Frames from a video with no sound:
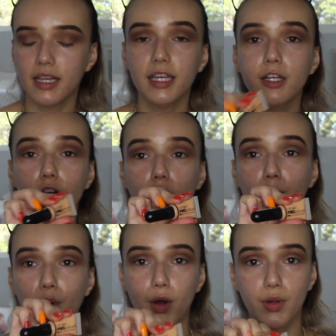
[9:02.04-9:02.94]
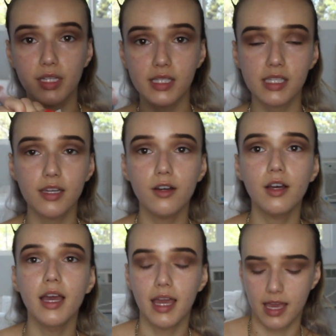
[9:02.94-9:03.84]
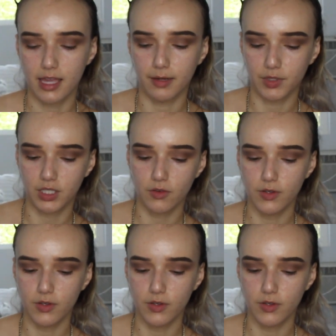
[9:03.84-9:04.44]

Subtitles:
LA Girl Pro Conceal, and I'm just